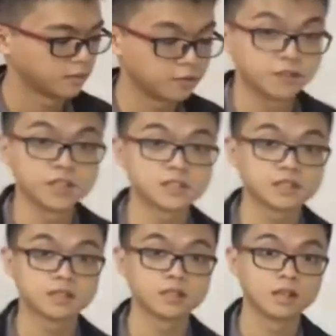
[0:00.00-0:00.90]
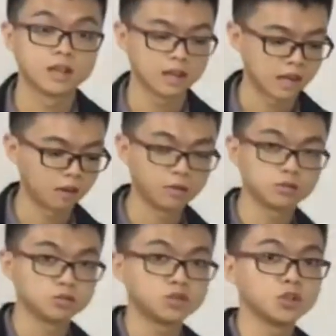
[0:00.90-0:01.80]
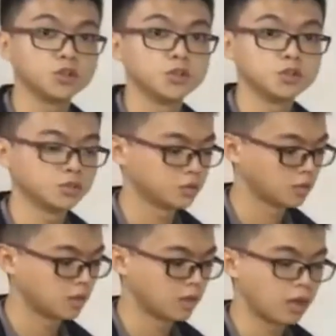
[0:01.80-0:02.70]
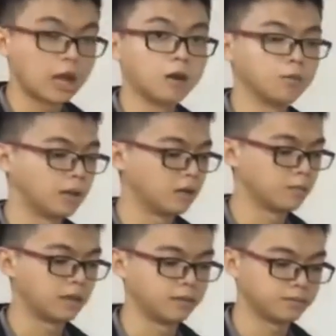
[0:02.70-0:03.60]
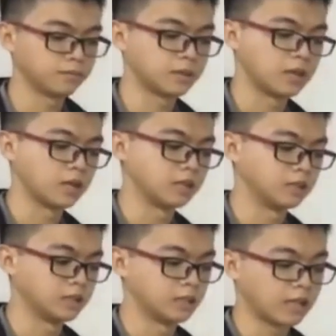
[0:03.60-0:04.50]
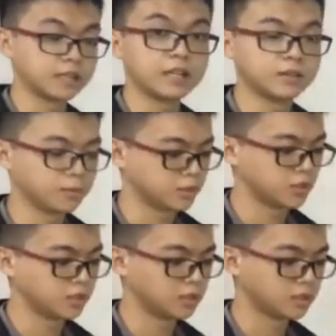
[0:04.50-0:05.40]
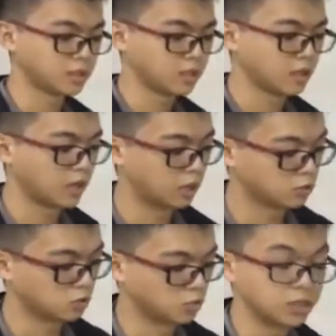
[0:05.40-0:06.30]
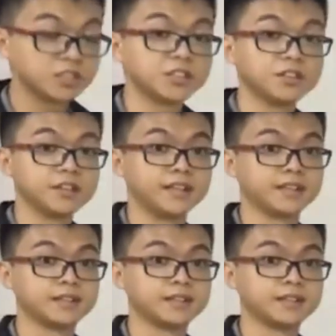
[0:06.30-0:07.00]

First, I want to show you how about my the cutting machine, how to work generally.